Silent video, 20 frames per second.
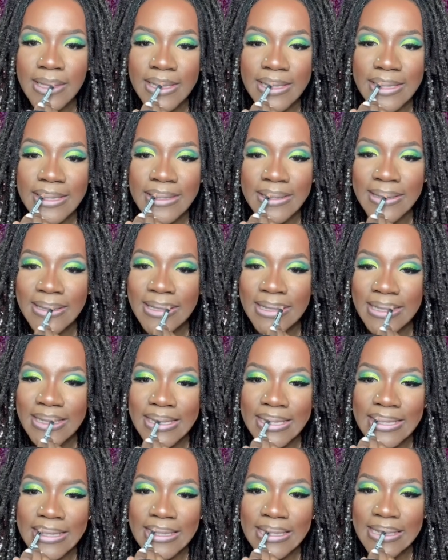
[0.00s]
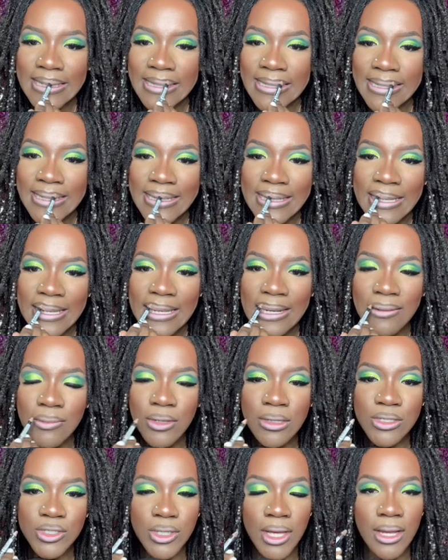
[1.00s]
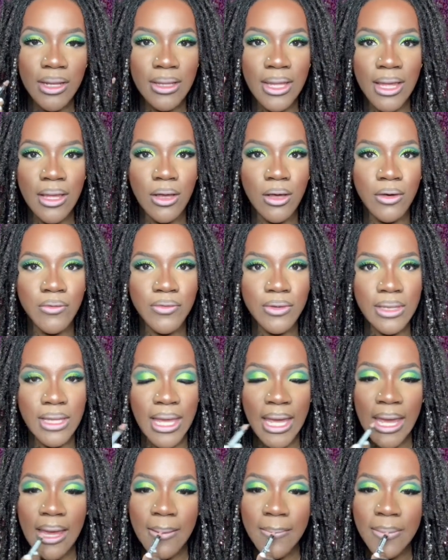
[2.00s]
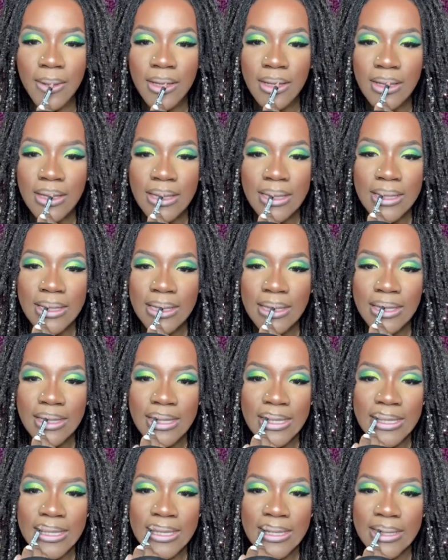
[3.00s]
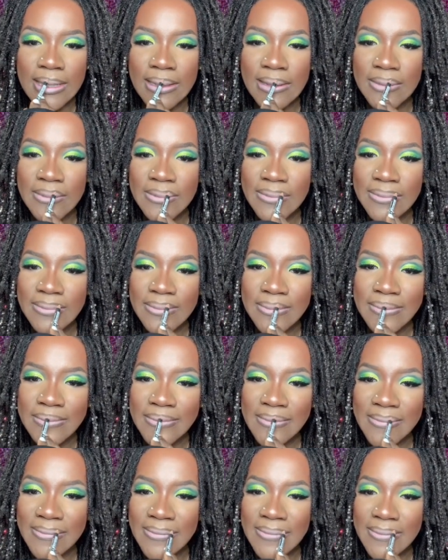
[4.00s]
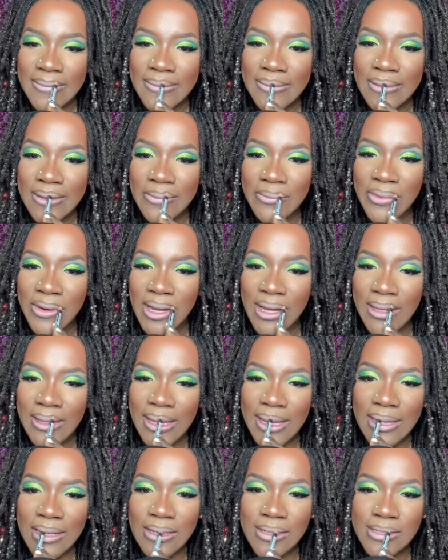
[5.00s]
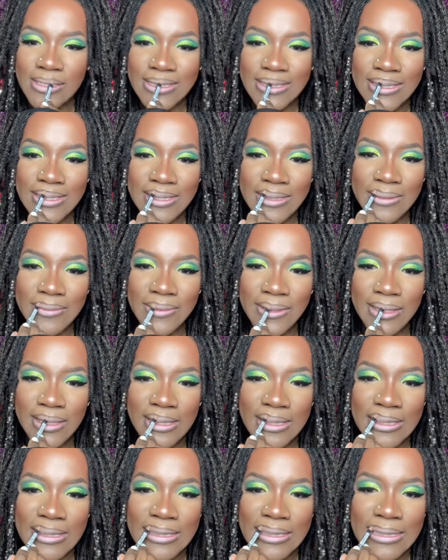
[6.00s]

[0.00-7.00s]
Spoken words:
Okay, I'm gonna try to like overlap the brown liner just a little bit.